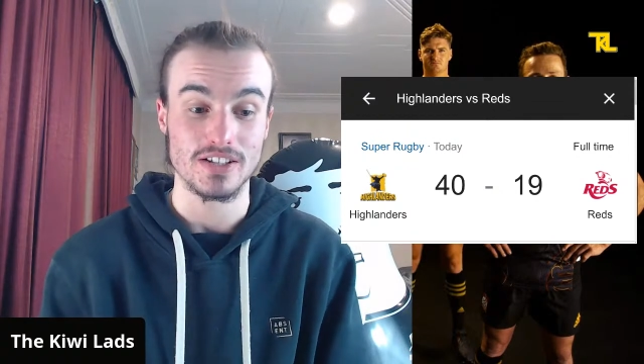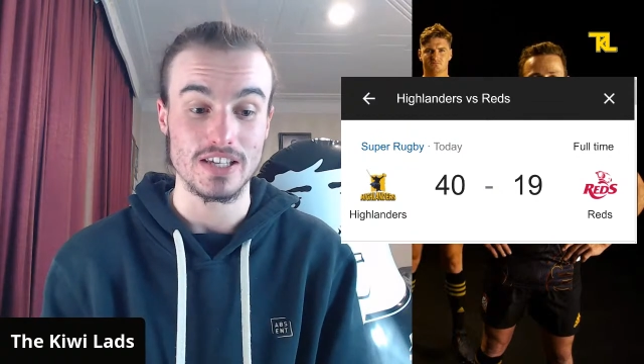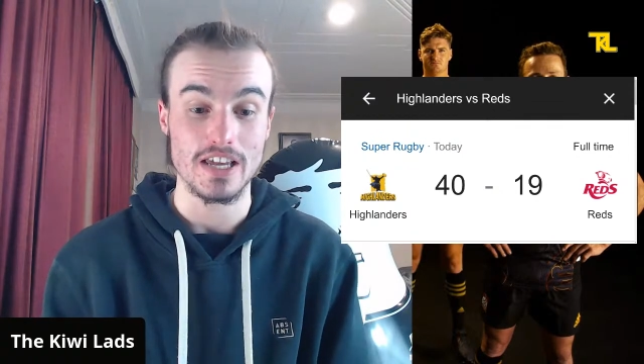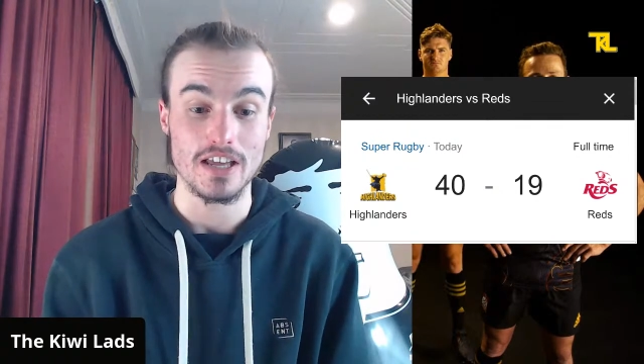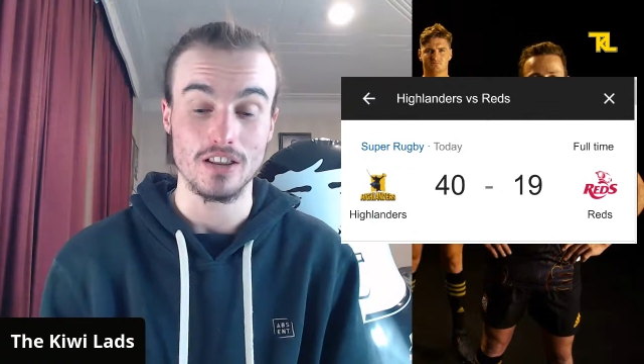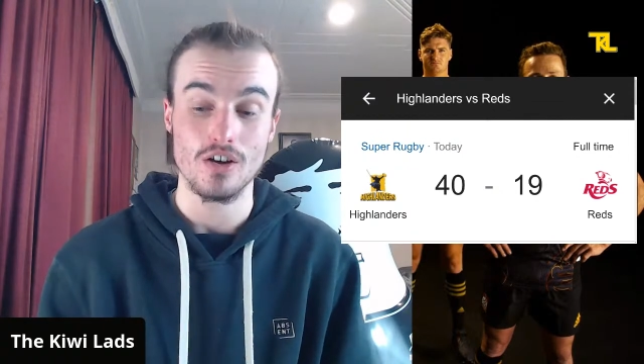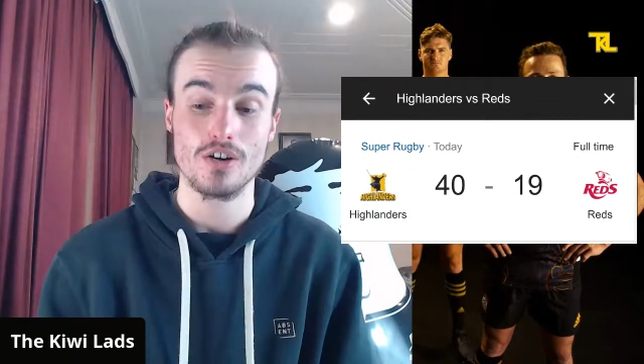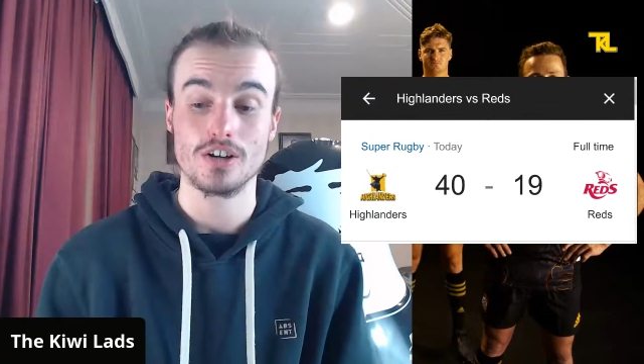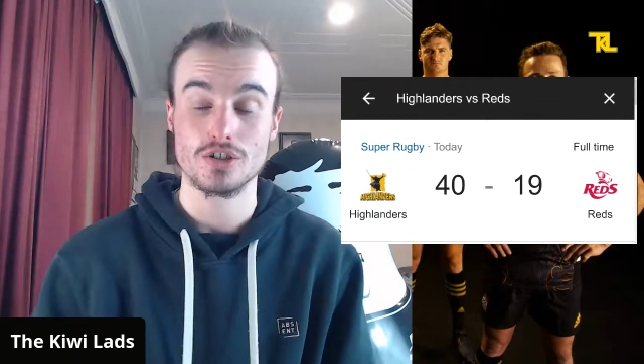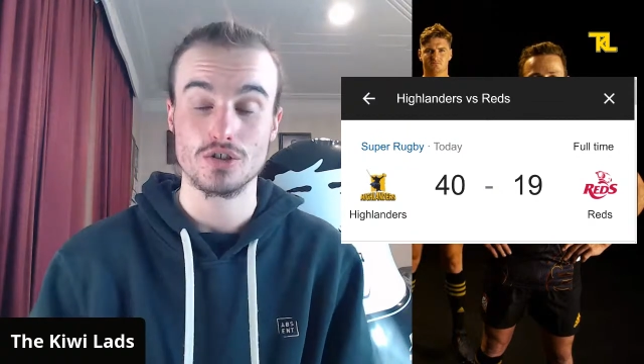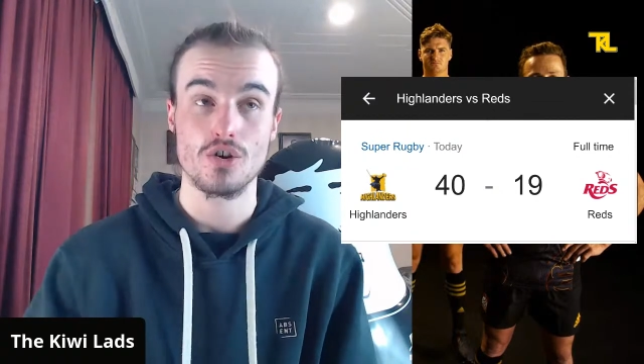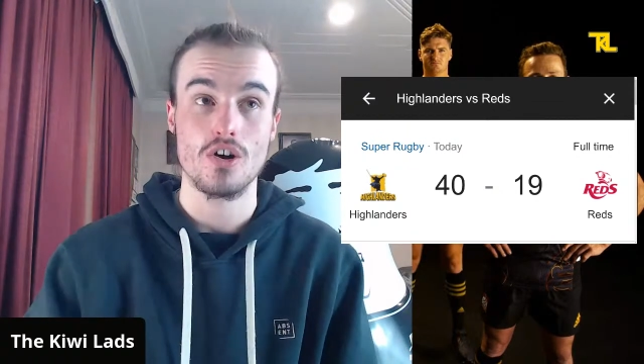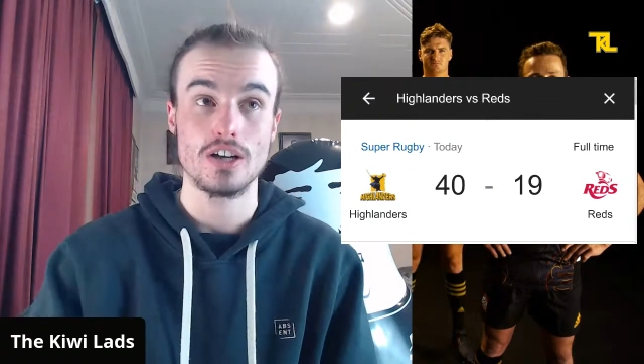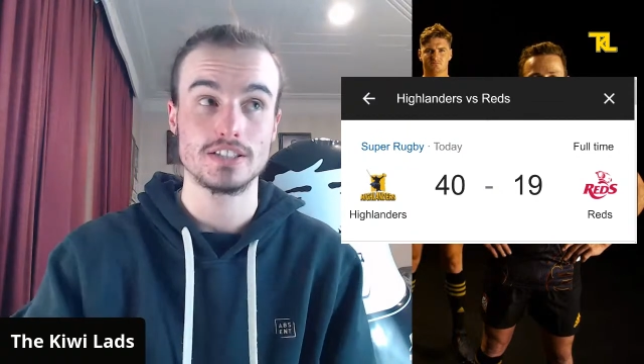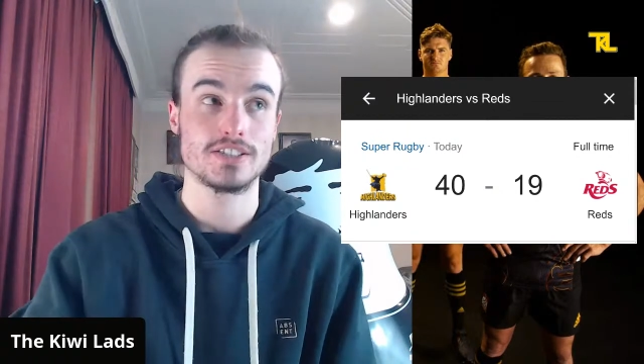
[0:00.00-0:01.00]
So, yeah, a lot of
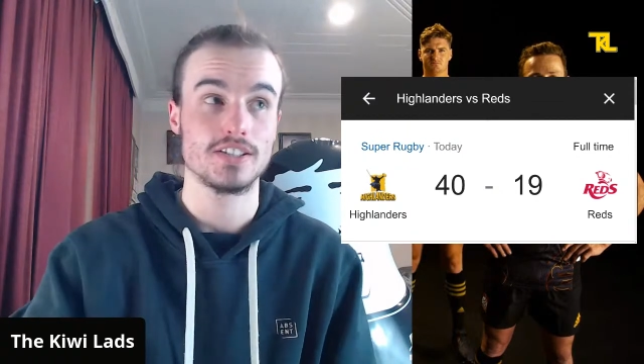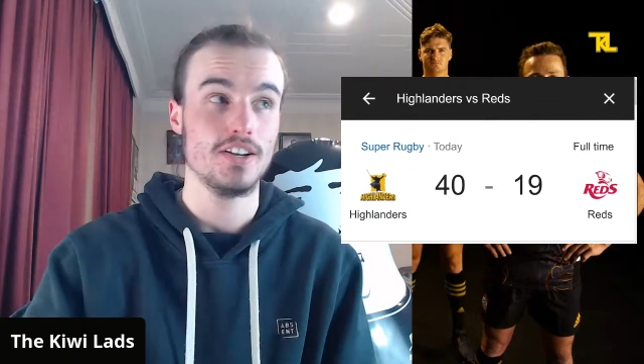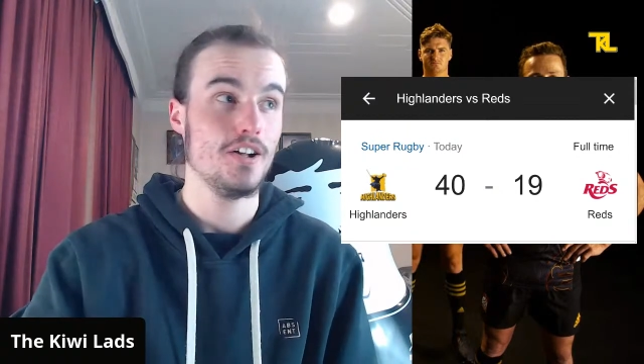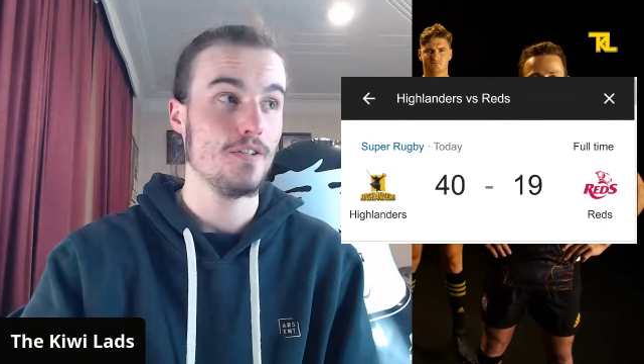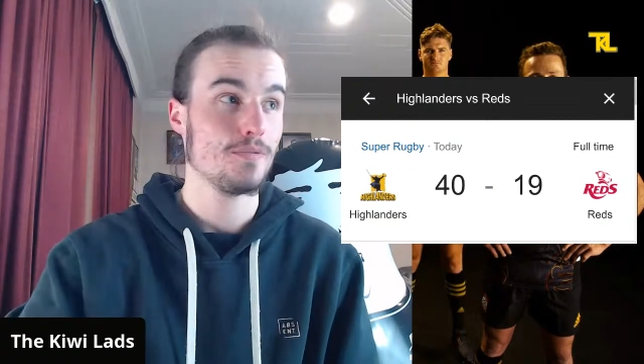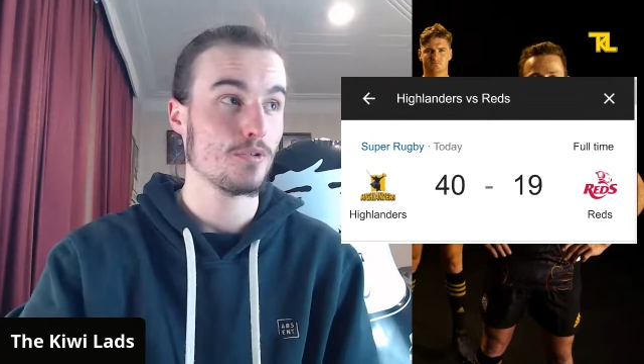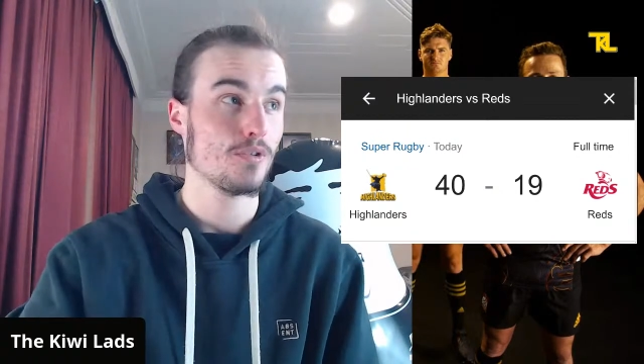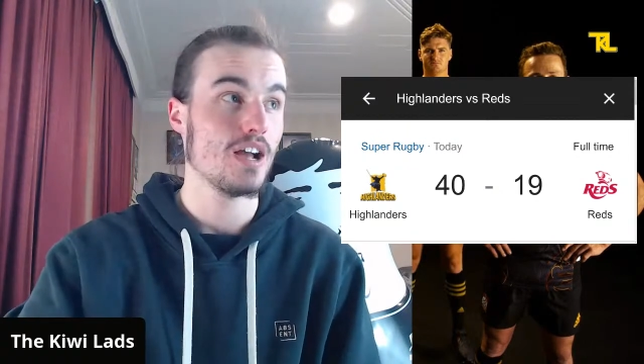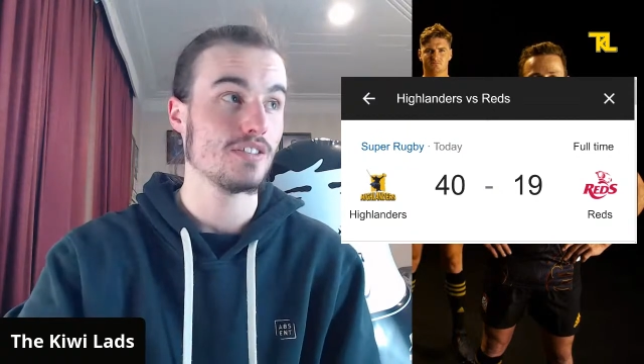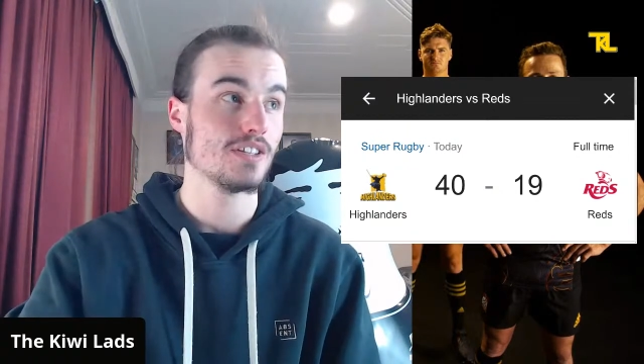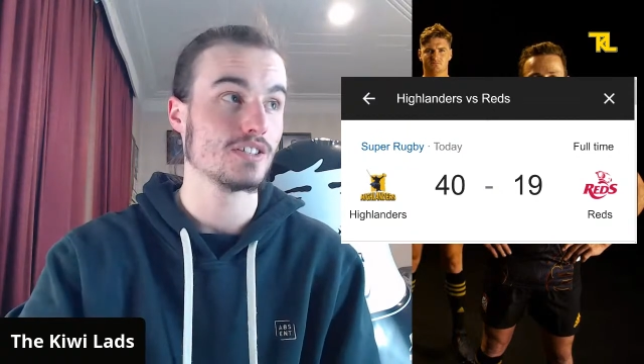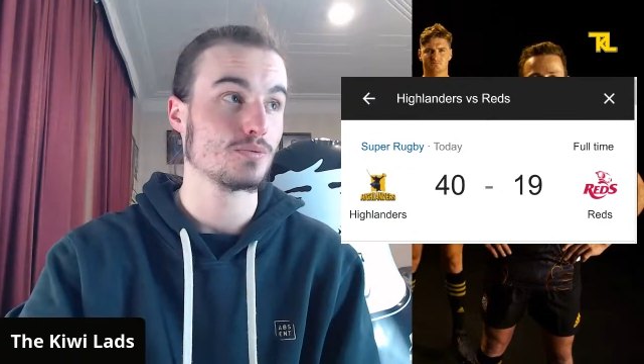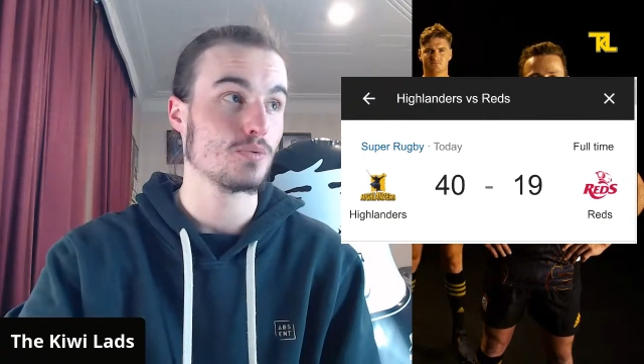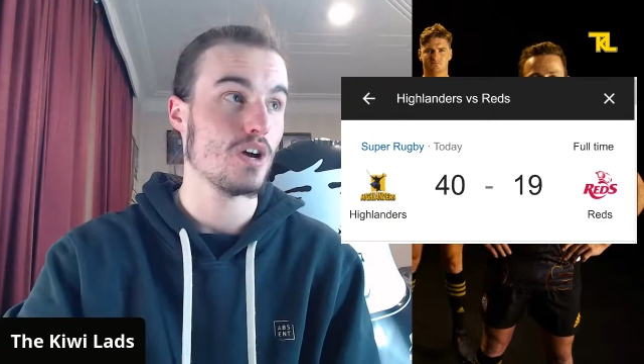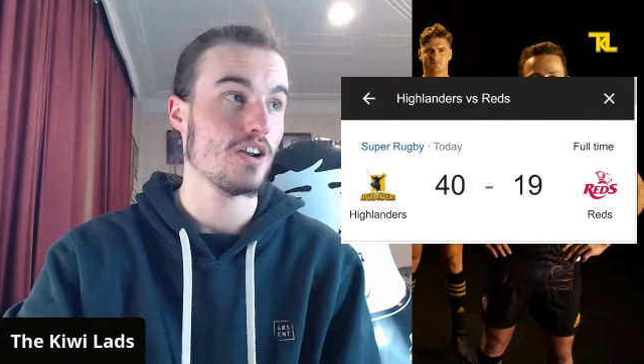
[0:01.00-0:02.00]
tries throughout
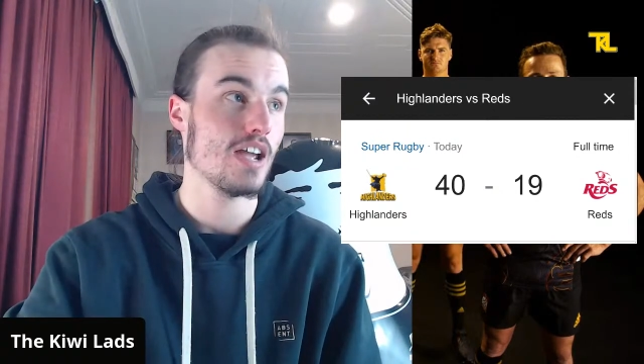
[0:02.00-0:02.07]
this one.